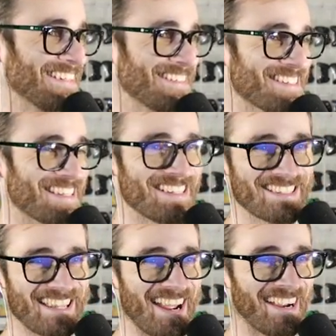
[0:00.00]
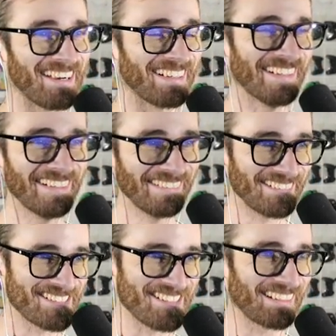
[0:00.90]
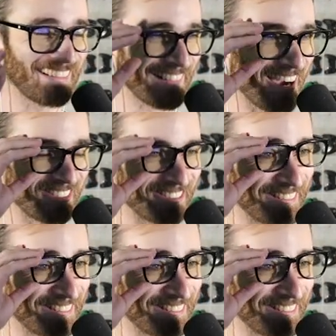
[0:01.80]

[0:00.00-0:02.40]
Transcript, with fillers: you just get scared. There's nothing other